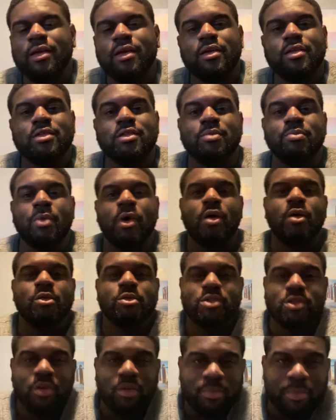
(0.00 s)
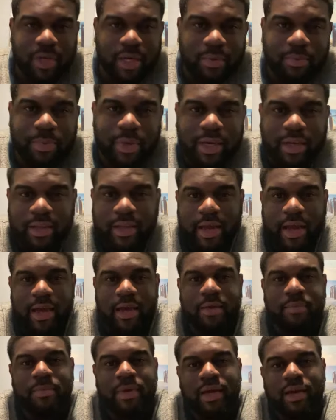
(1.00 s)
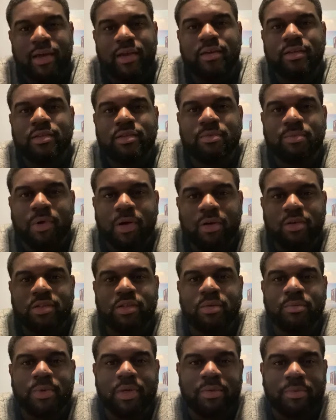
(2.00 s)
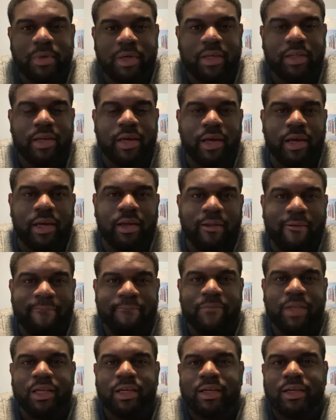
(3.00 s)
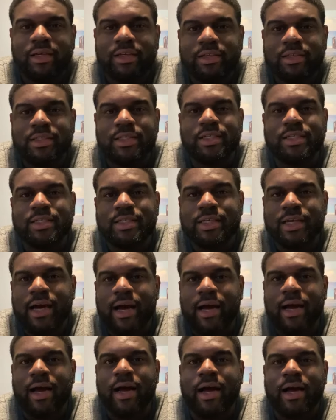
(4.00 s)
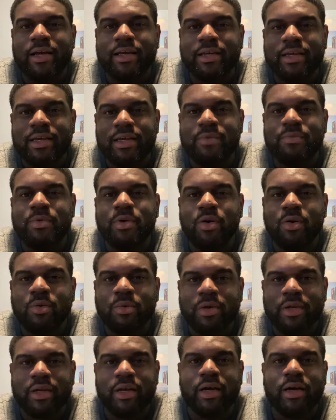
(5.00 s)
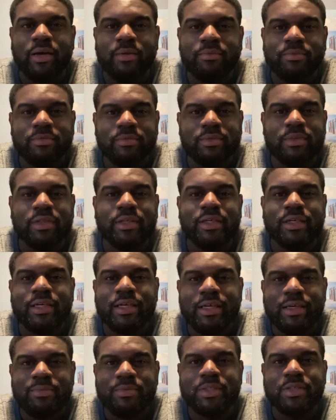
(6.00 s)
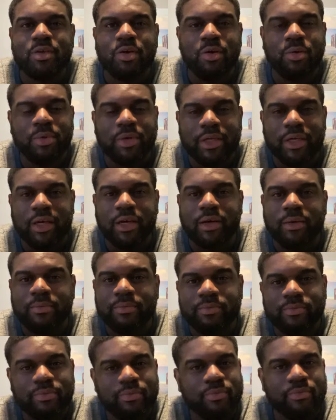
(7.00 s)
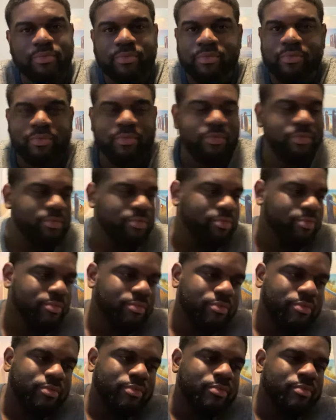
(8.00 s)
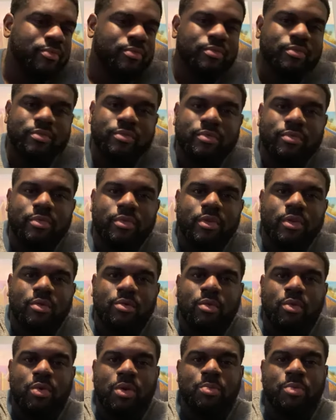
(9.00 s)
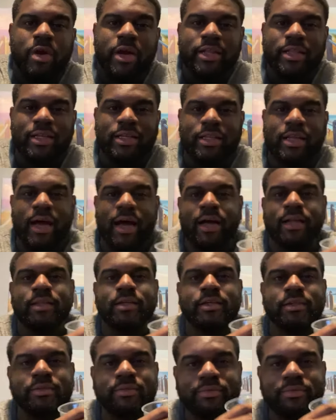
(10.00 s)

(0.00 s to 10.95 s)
Tomorrow's going to be a big day, man. Tomorrow's going to be a big day. GTII keep going up. Keeps going up. Will we break the dollar?